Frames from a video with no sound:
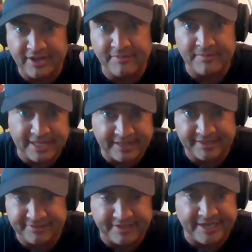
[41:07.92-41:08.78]
come in
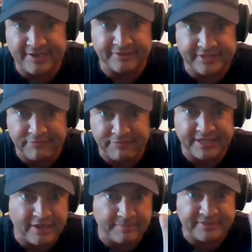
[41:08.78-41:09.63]
these scenarios, FA
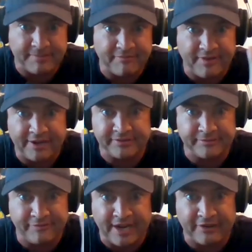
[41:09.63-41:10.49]
Cup semifinals
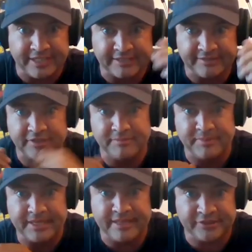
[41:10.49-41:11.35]
and finals against other
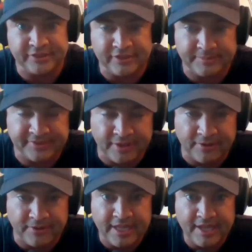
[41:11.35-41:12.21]
big English clubs.
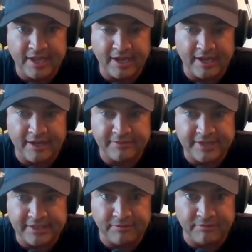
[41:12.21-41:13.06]
So
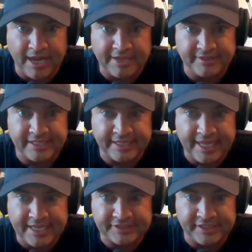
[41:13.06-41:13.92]
they do rise to the
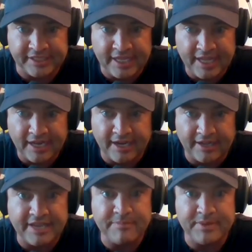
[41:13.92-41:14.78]
occasion.
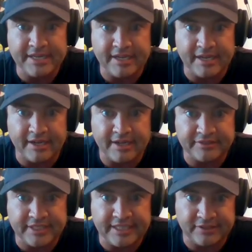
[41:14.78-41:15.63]
They beat
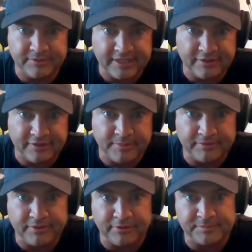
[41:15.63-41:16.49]
City 2-0,
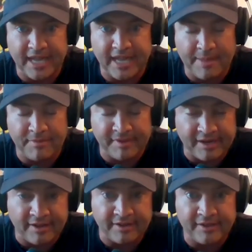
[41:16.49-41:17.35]
both goals by
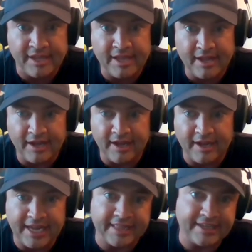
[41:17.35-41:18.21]
Aubameyang.
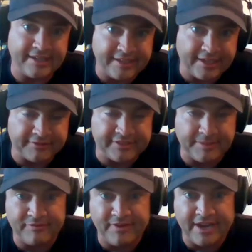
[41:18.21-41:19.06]
And then in the other
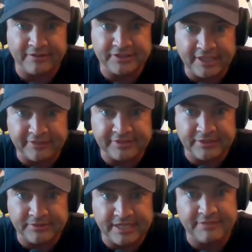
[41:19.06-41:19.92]
semifinal,
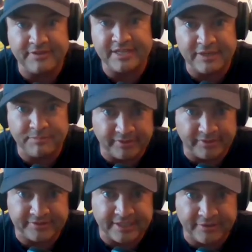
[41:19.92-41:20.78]
Chelsea, who didn't even need
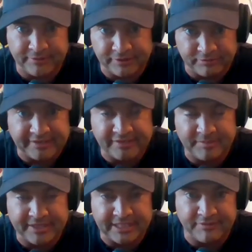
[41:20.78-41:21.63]
Pulisic, who was
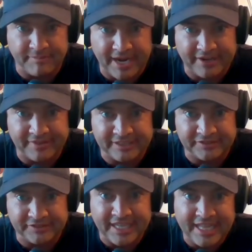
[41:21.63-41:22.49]
rested because of a minor
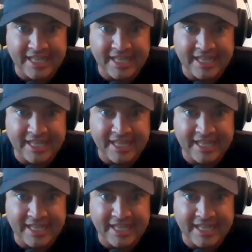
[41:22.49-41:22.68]
injury,